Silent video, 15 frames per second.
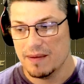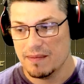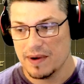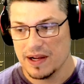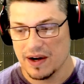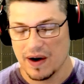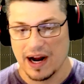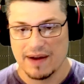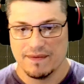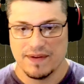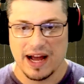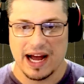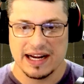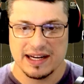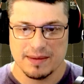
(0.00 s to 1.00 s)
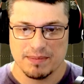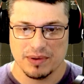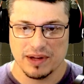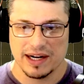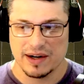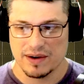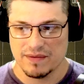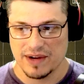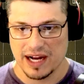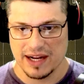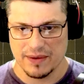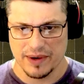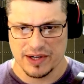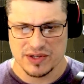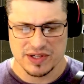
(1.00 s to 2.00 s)
you know, I did player
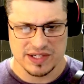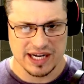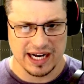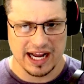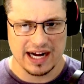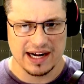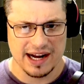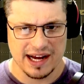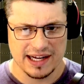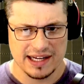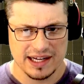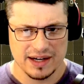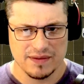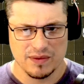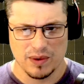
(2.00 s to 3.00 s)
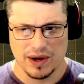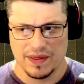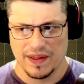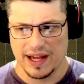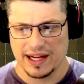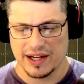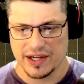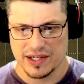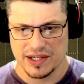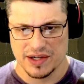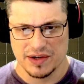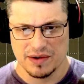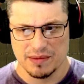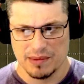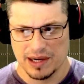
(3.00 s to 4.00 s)
evaluations. I got an idea of what they could
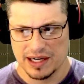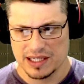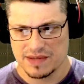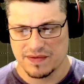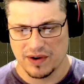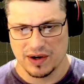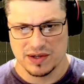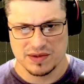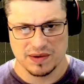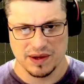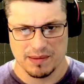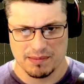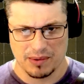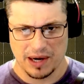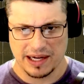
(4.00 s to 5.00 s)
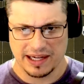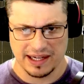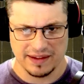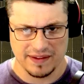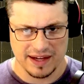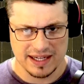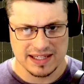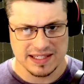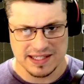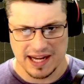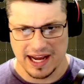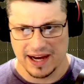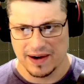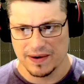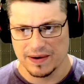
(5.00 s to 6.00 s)
do, but as far as really breaking things
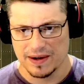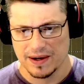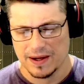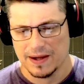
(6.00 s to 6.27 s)
down,